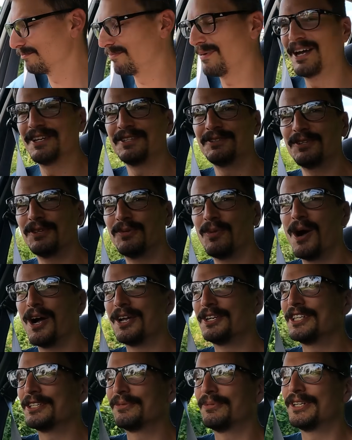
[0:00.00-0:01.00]
manual
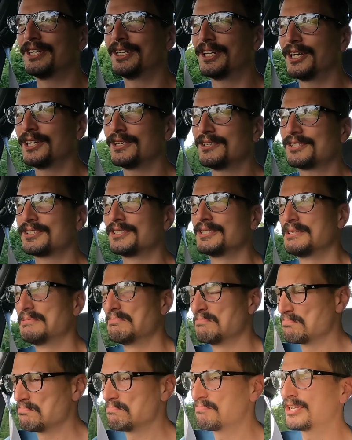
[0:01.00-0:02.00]
winding windows,
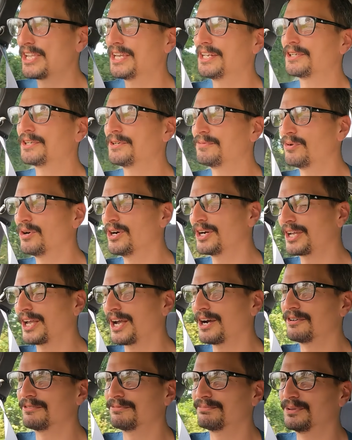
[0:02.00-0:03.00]
get a good
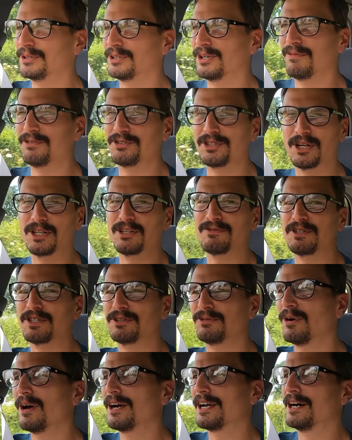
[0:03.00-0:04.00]
workout, but obviously only for
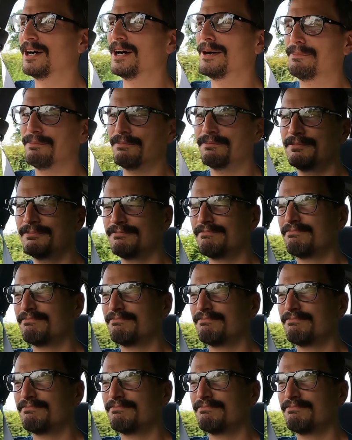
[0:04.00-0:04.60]
your right arm.